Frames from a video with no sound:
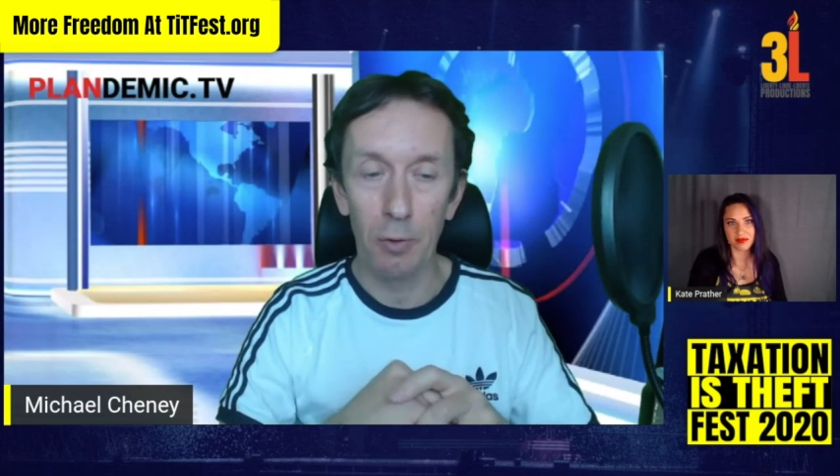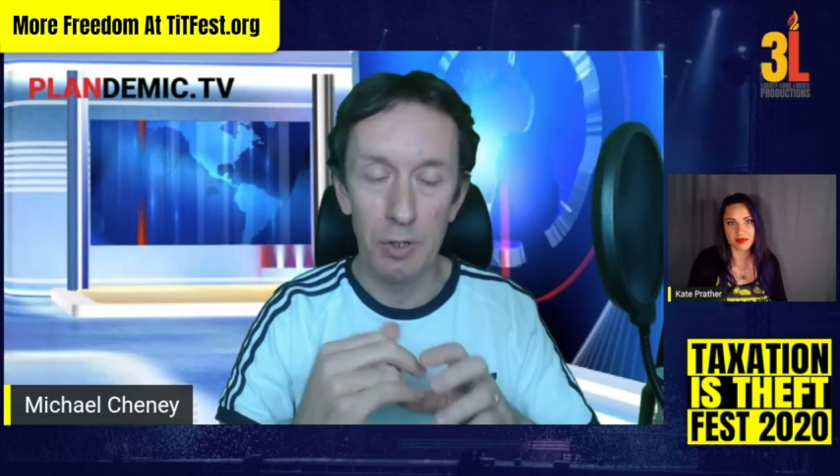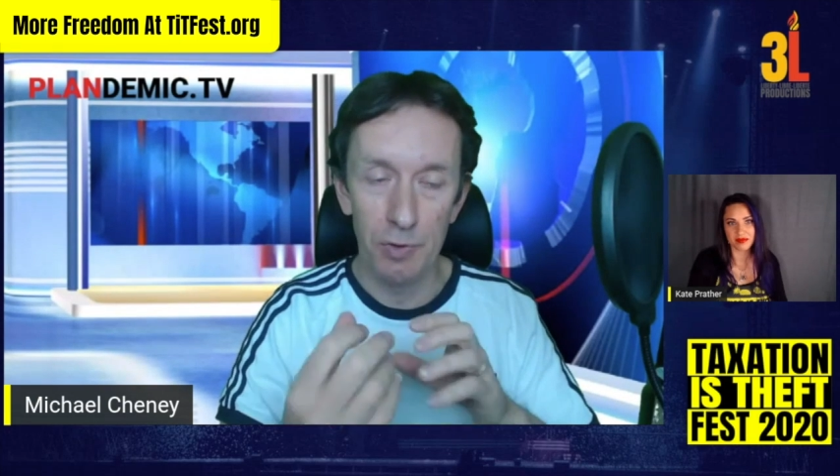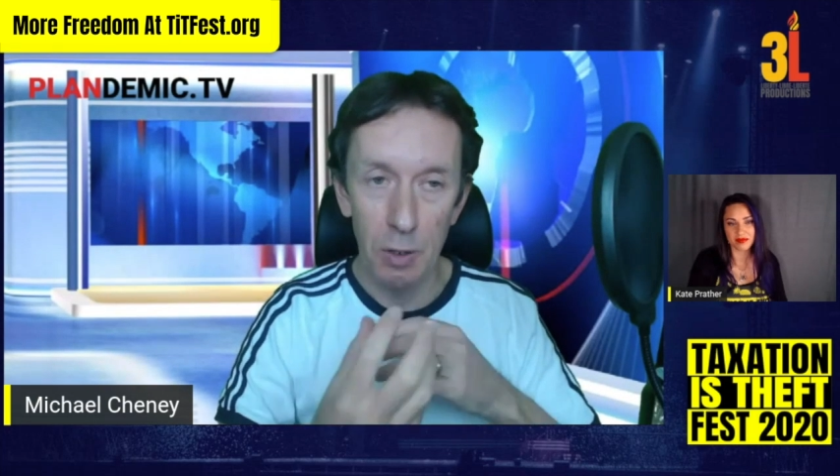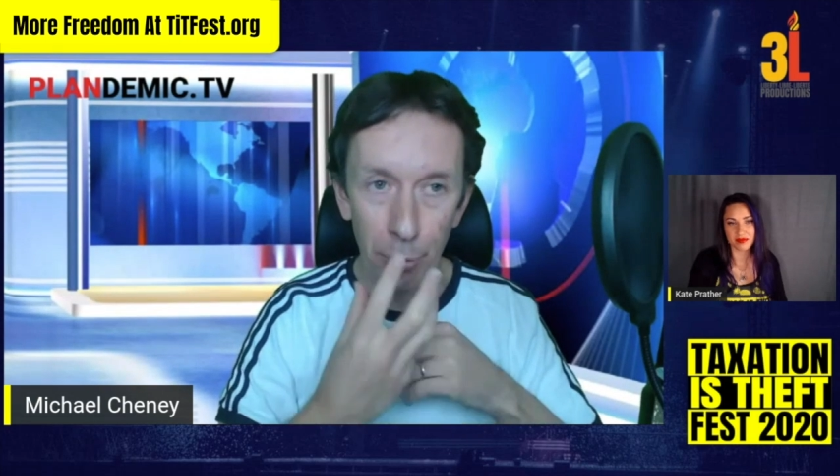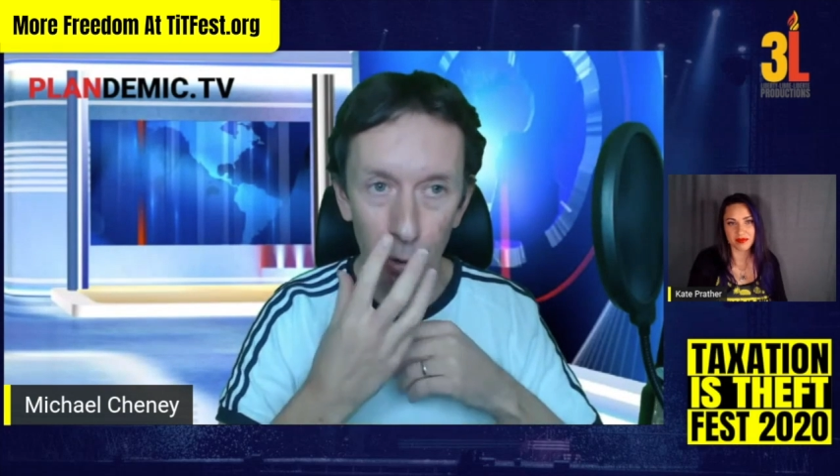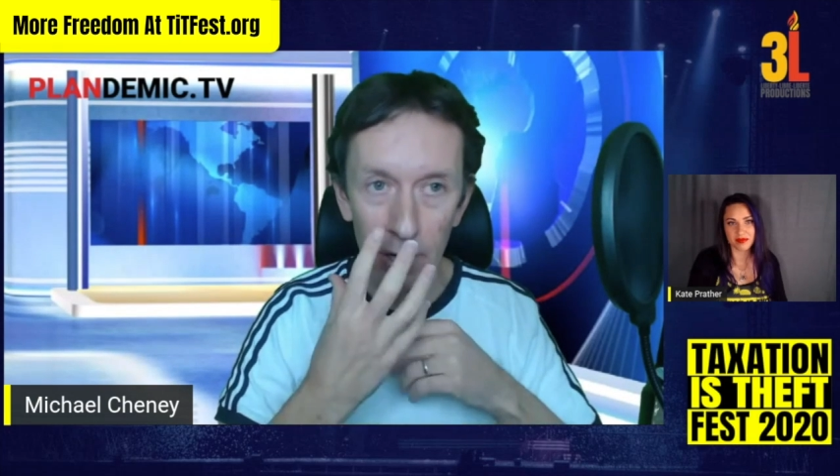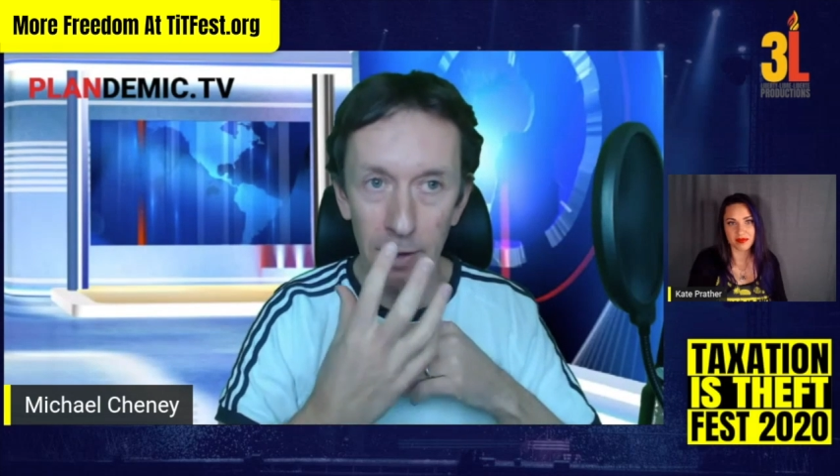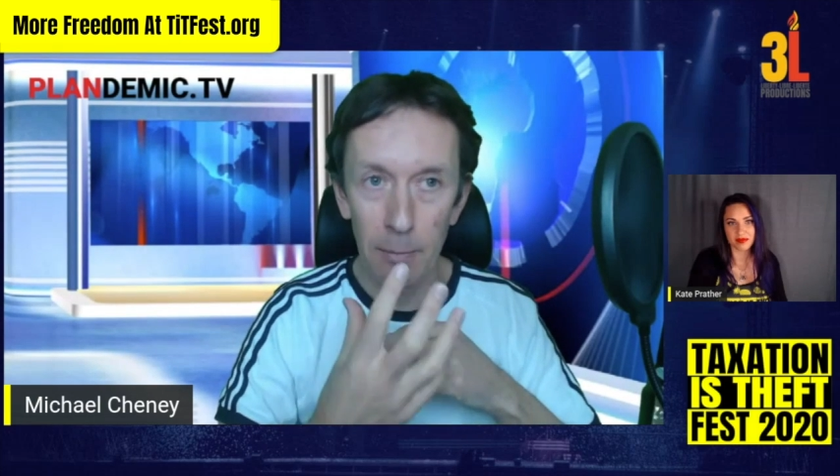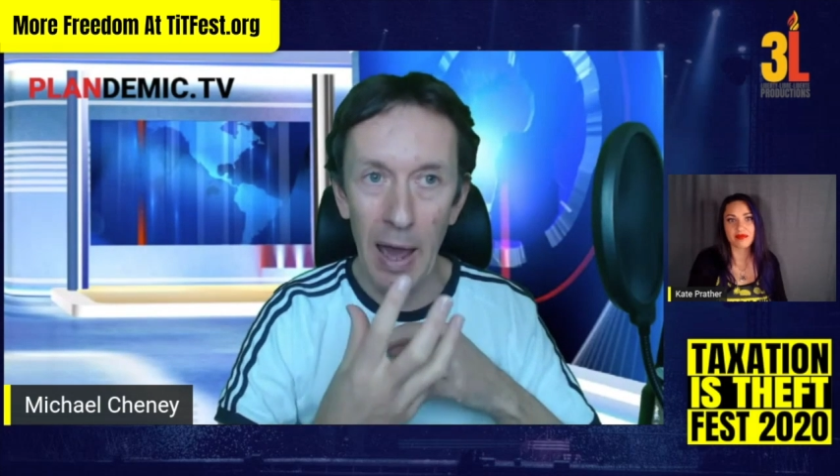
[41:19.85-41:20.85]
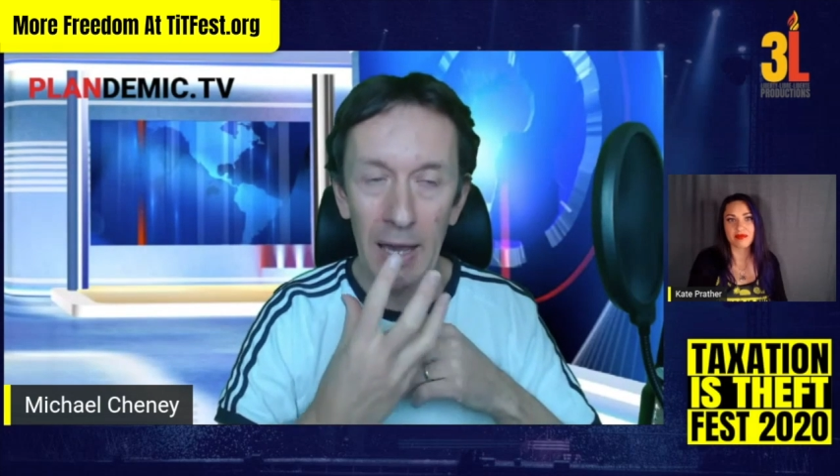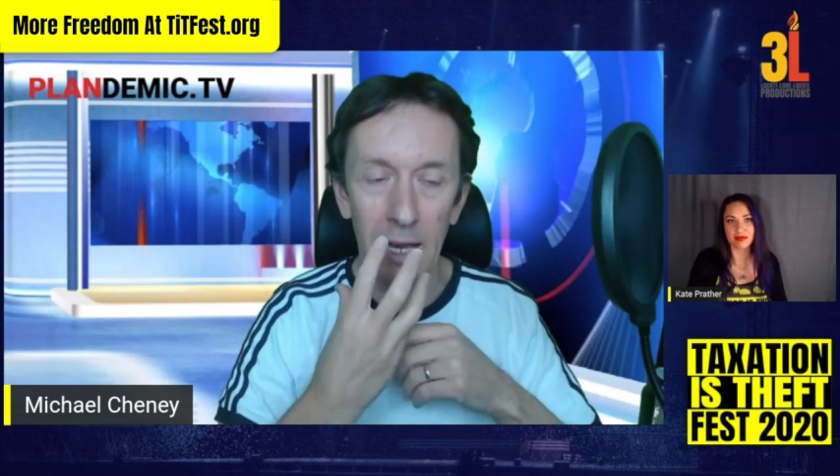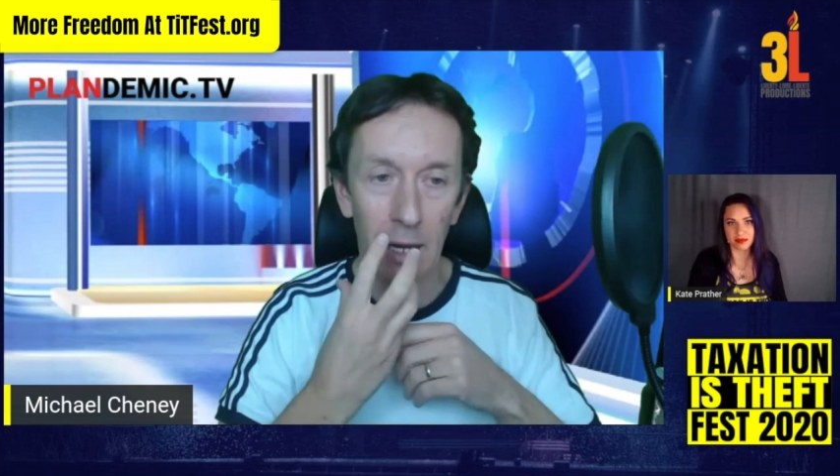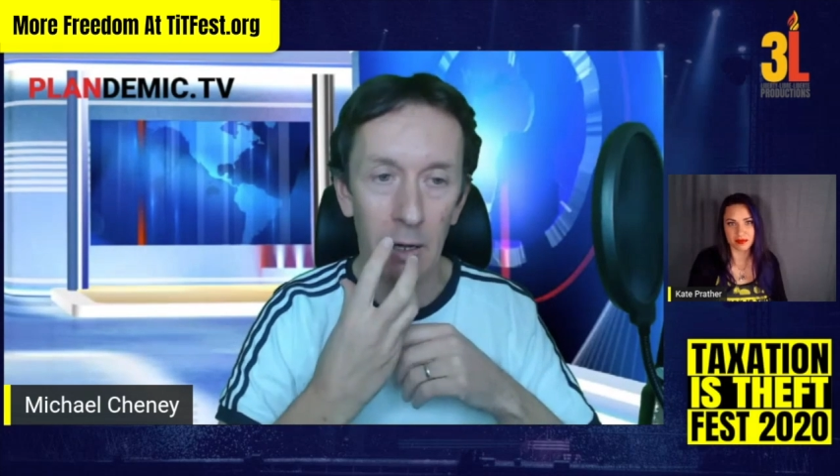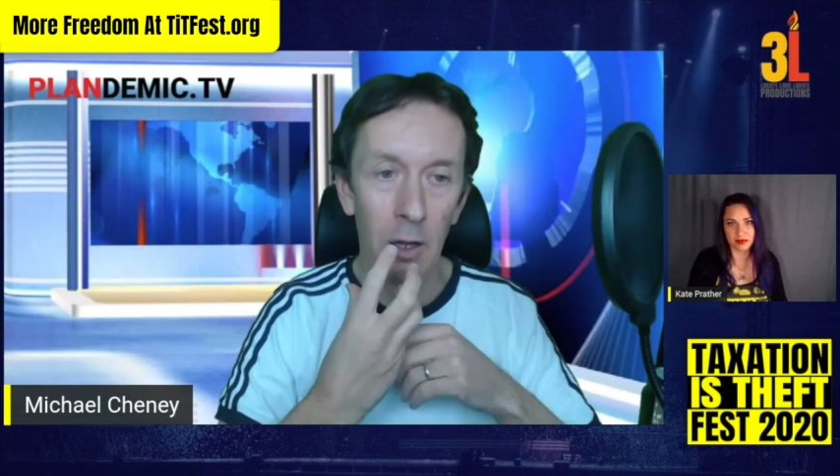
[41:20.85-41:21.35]
because obviously you're breathing back
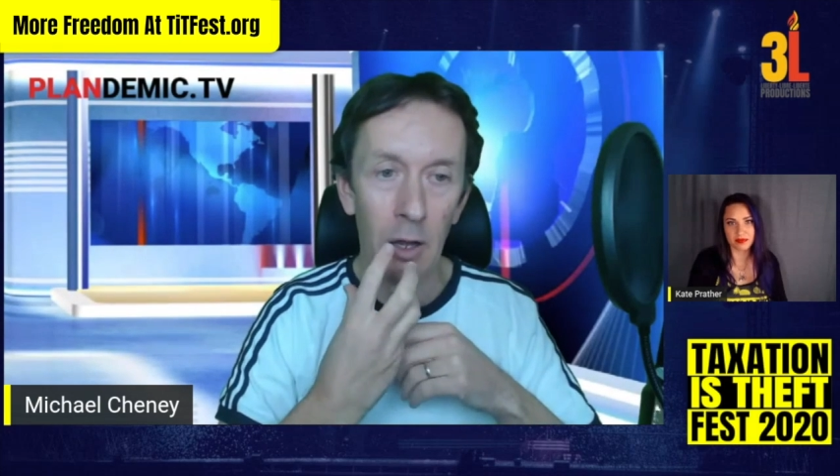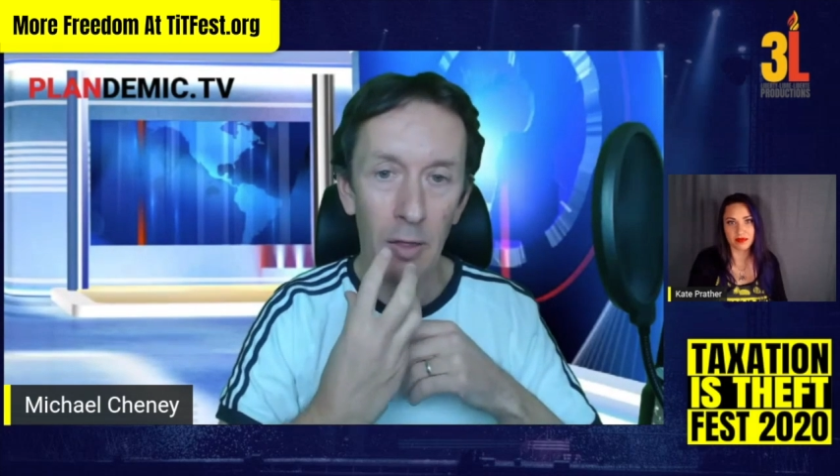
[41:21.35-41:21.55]
in